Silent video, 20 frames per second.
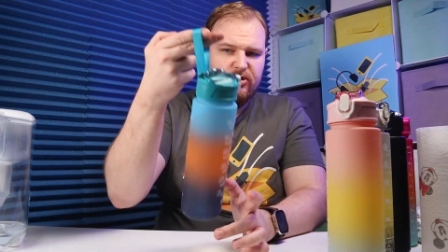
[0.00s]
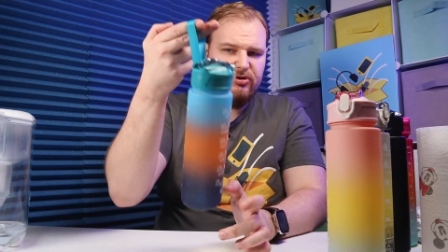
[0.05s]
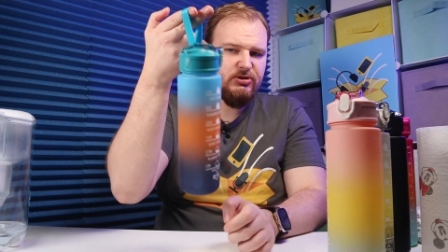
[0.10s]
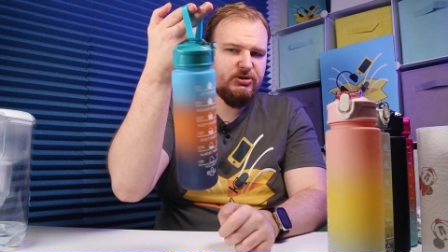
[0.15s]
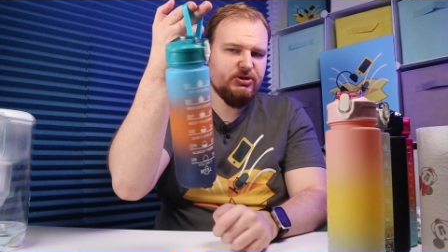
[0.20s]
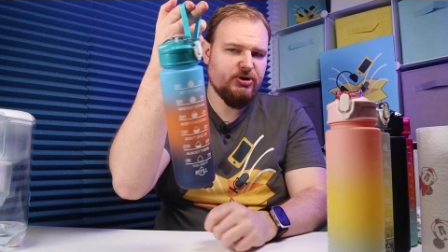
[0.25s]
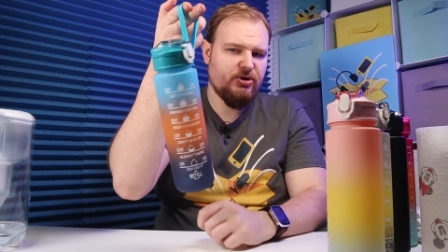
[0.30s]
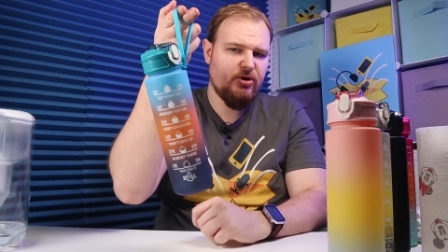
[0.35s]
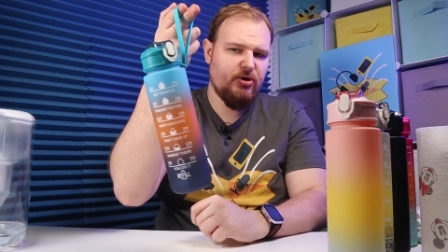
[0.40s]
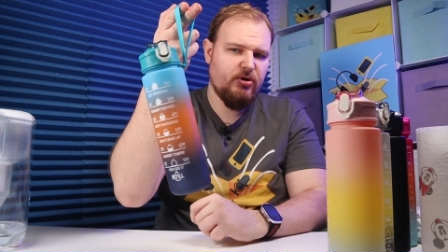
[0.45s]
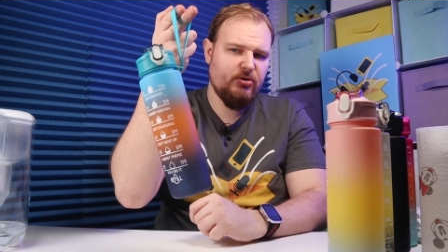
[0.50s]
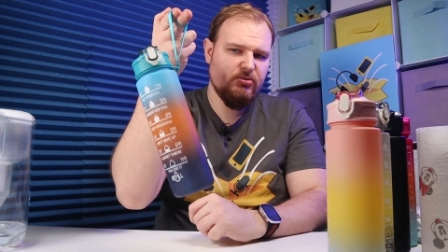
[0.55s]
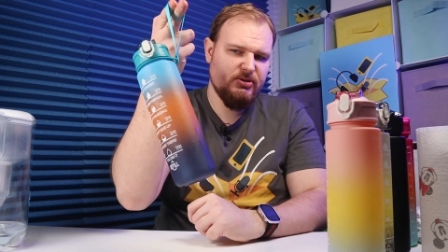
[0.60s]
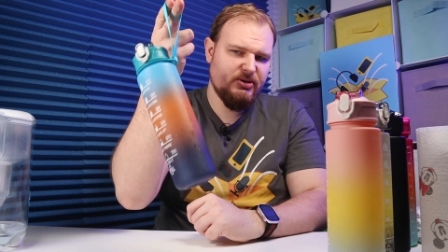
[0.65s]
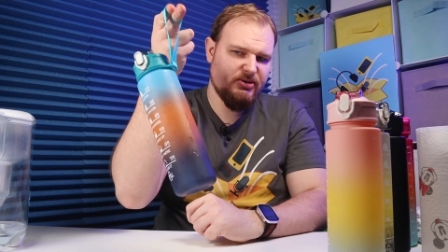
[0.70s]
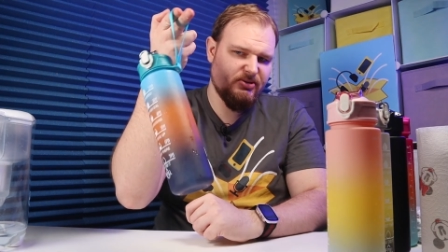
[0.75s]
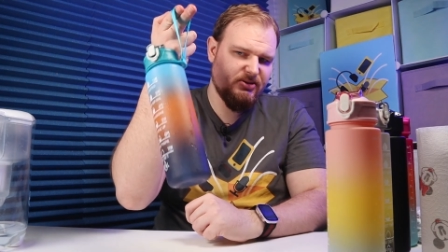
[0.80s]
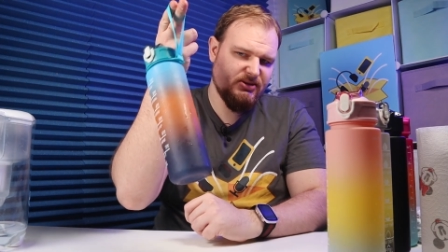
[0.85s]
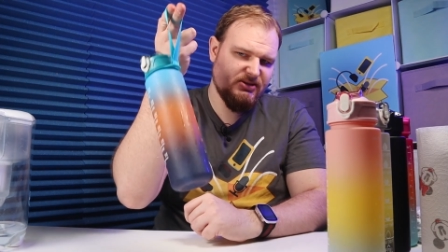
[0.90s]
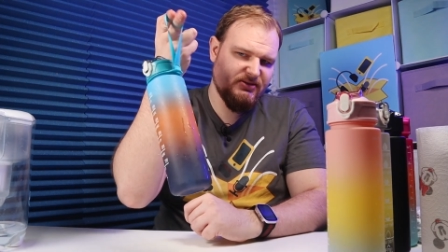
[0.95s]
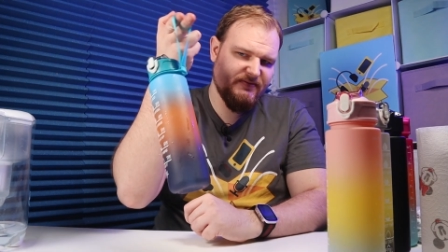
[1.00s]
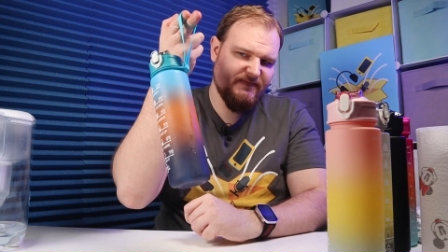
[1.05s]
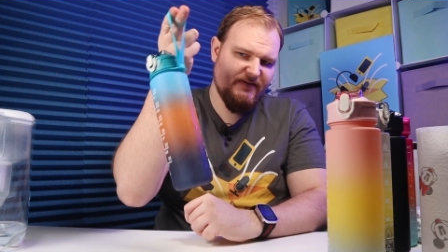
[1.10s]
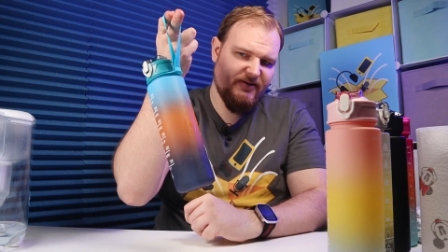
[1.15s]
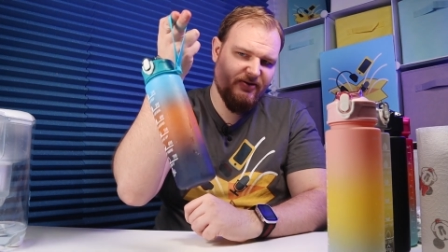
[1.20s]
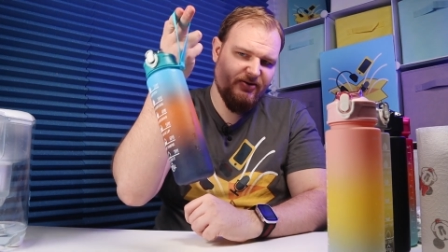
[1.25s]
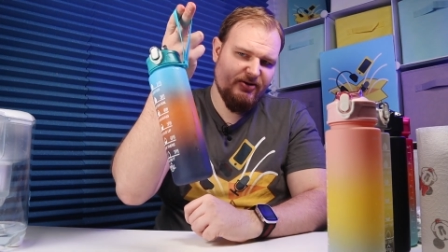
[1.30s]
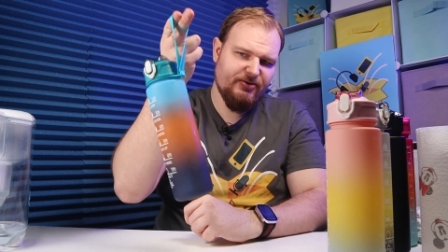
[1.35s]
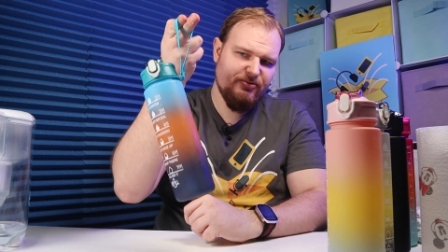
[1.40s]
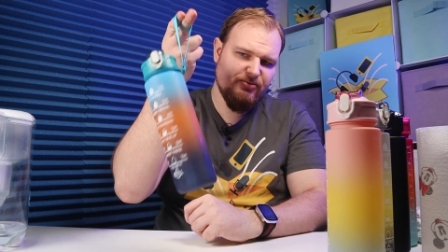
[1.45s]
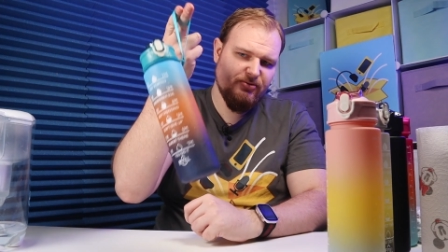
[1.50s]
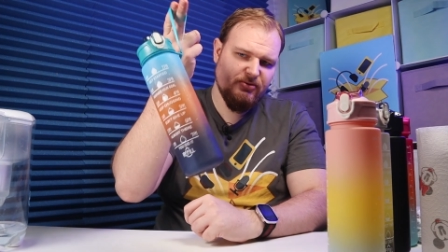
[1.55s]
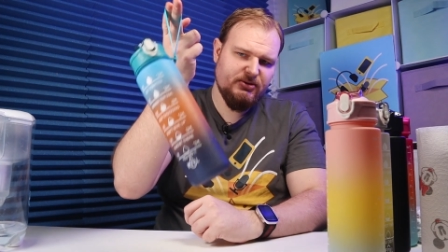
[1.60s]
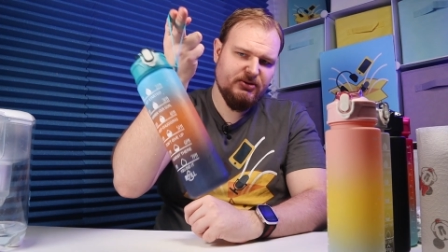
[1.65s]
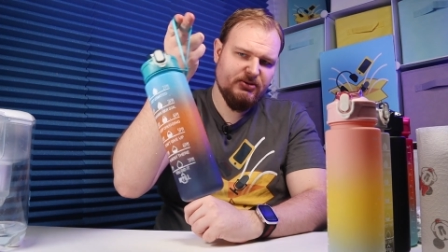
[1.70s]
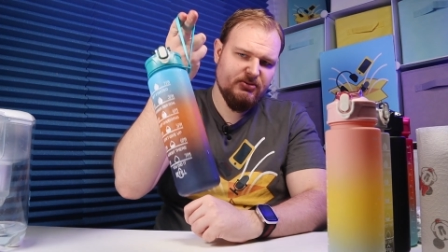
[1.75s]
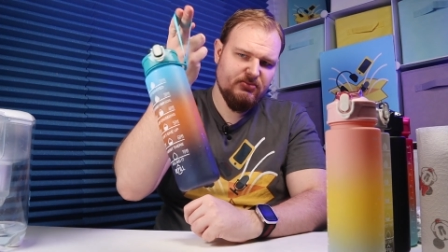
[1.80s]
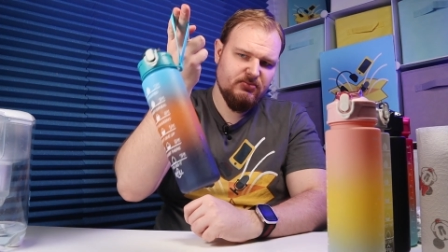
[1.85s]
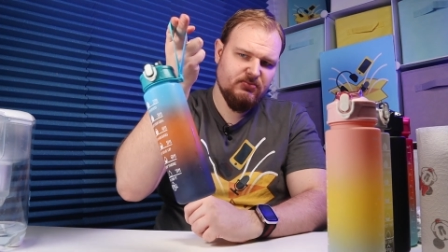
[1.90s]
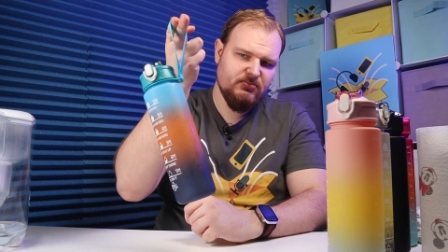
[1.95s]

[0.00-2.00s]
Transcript: Also holder is very good.